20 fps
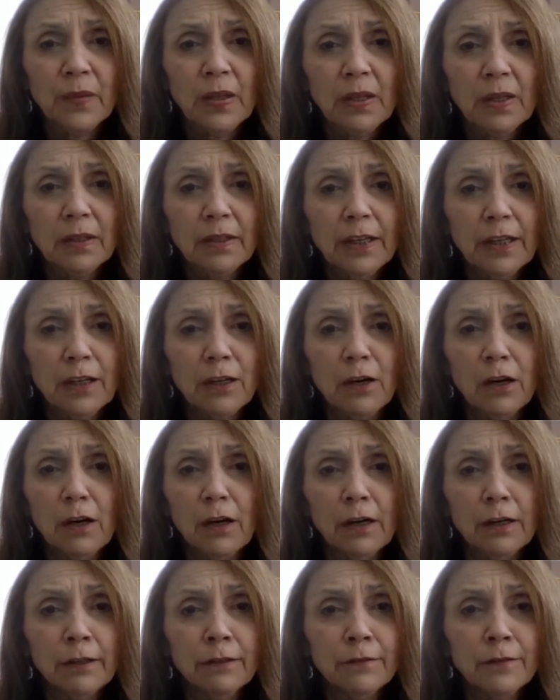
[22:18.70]
like
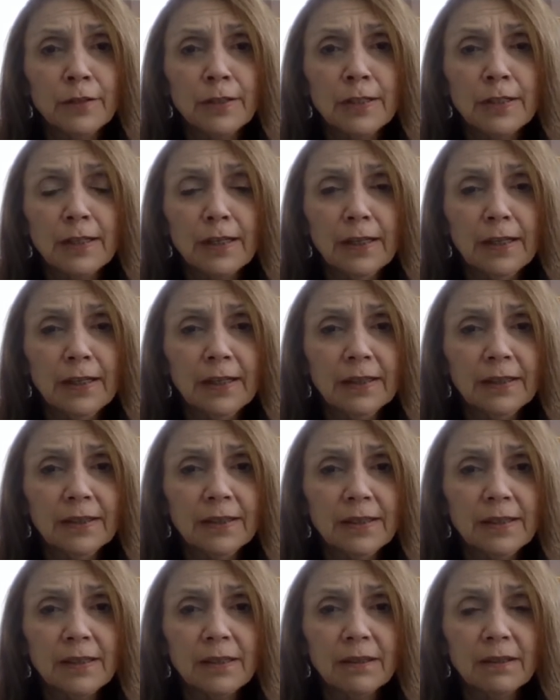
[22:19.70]
cards
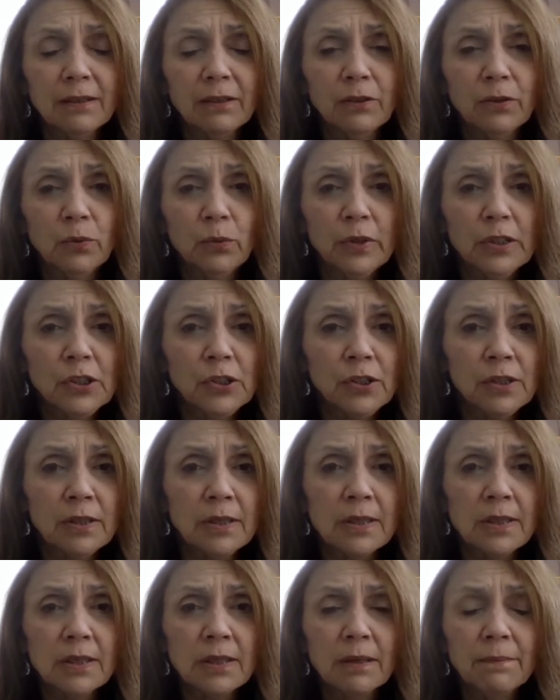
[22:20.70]
and good
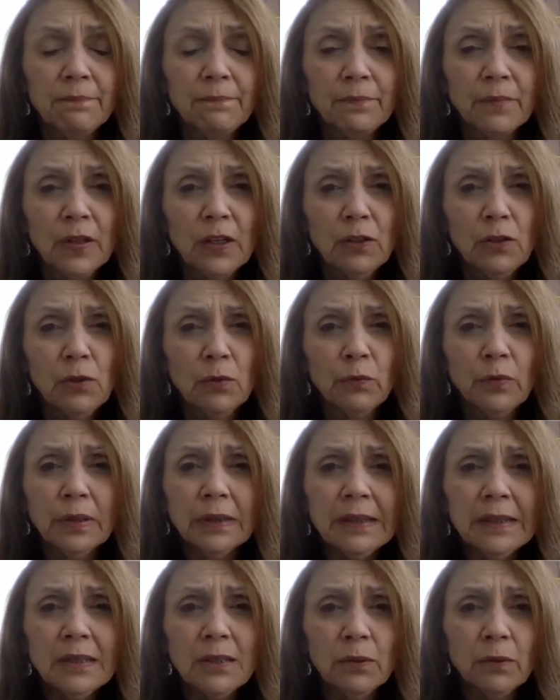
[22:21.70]
wishes, you
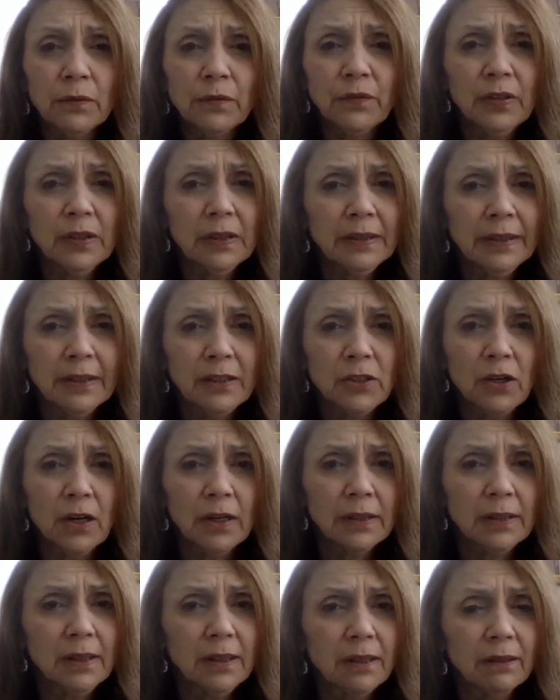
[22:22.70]
really don't feel like
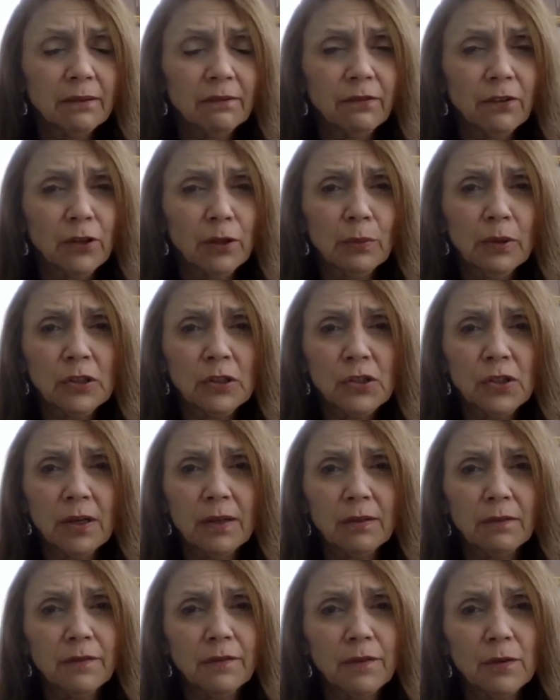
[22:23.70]
talking very much on
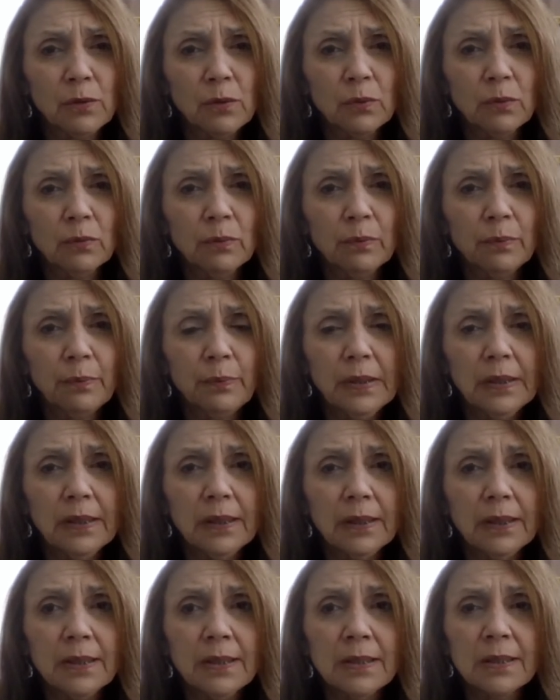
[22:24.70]
the phone,
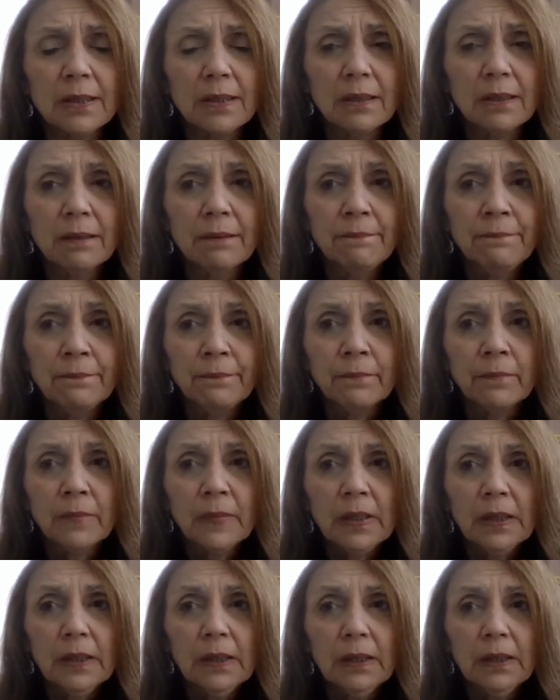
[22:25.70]
because
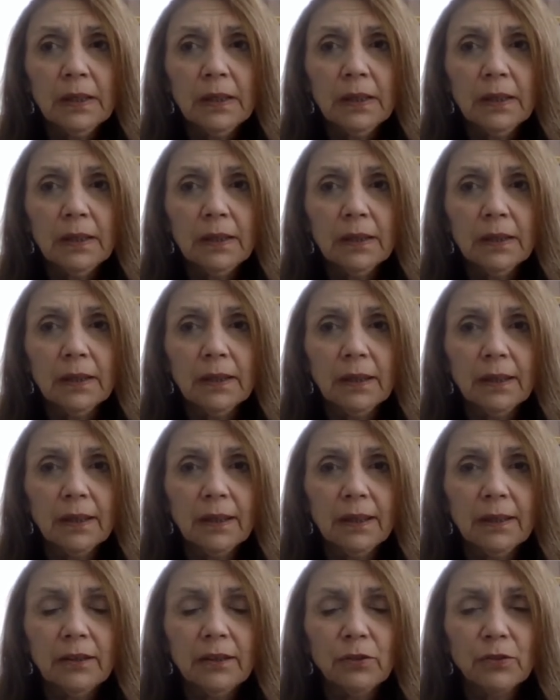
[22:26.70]

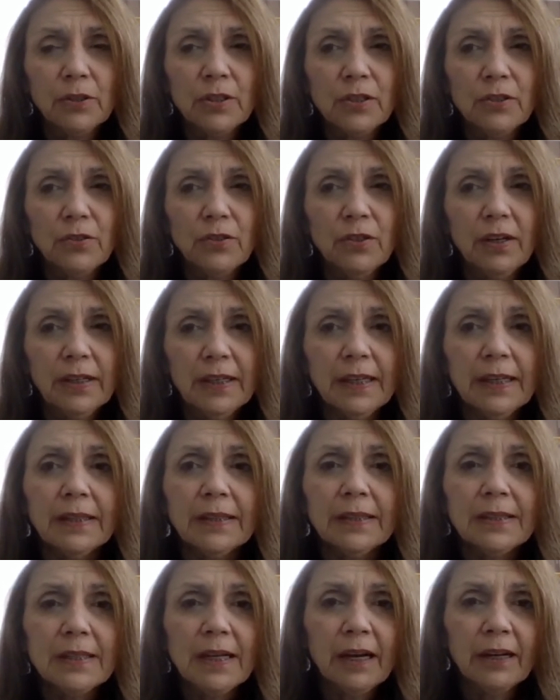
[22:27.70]

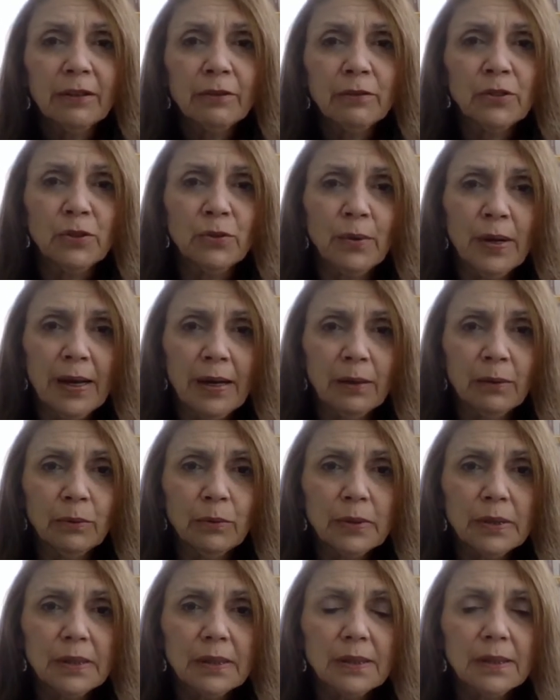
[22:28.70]
it tires you
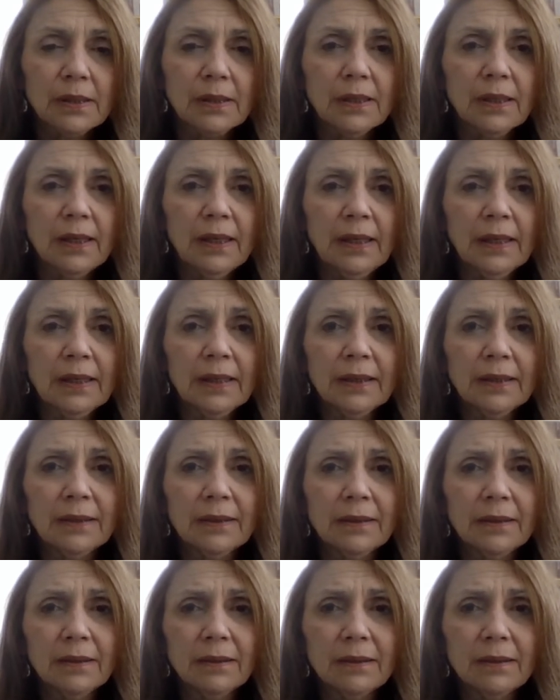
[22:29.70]
out, and